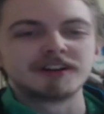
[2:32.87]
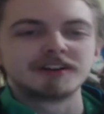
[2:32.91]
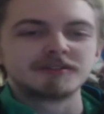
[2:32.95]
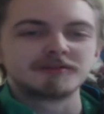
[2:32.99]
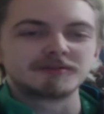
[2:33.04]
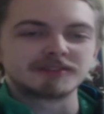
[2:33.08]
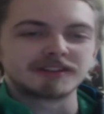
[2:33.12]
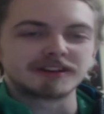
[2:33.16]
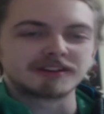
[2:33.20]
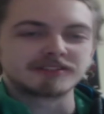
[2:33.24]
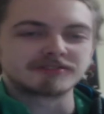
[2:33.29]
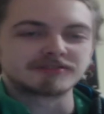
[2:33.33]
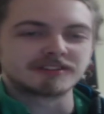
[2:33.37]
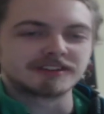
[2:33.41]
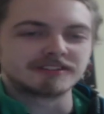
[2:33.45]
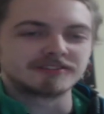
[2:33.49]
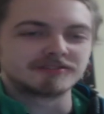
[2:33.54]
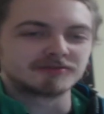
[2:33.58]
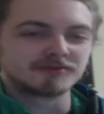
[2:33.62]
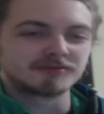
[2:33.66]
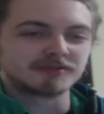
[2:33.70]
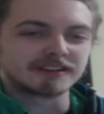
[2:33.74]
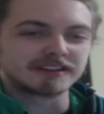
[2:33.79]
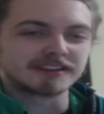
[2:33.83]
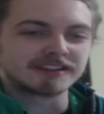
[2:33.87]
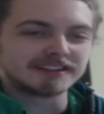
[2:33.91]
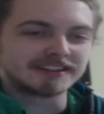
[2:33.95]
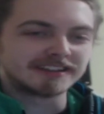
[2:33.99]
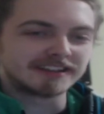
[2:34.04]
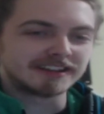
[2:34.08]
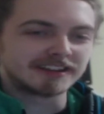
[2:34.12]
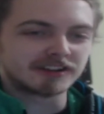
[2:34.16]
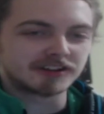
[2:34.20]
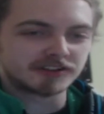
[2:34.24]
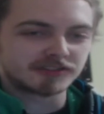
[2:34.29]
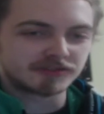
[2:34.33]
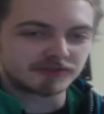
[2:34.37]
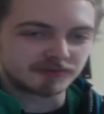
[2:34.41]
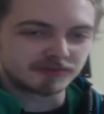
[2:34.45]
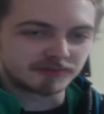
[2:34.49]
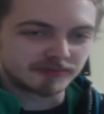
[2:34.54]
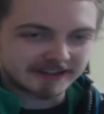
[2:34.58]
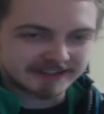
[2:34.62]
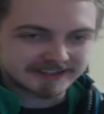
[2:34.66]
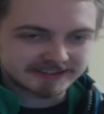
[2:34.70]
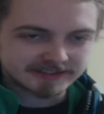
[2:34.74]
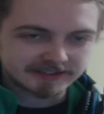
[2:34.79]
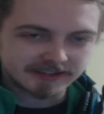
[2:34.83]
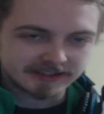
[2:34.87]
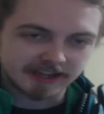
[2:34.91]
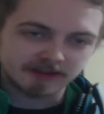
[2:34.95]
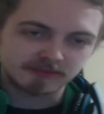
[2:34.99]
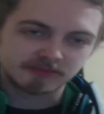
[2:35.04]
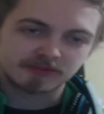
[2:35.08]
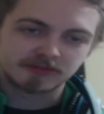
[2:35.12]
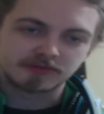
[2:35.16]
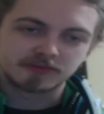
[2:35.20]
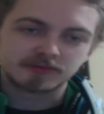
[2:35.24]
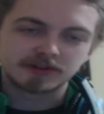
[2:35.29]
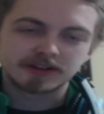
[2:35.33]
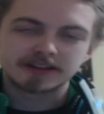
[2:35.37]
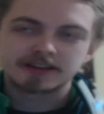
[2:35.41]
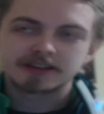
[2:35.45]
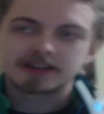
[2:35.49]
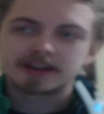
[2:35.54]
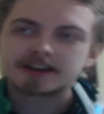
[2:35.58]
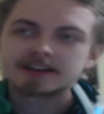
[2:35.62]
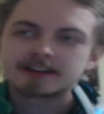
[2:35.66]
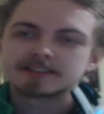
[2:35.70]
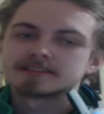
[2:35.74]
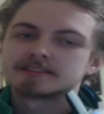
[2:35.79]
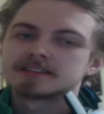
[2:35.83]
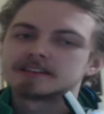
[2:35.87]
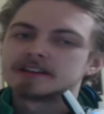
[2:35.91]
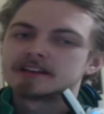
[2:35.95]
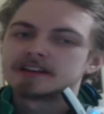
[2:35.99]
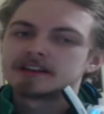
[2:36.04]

without trying to like dig through my scalp and whatnot.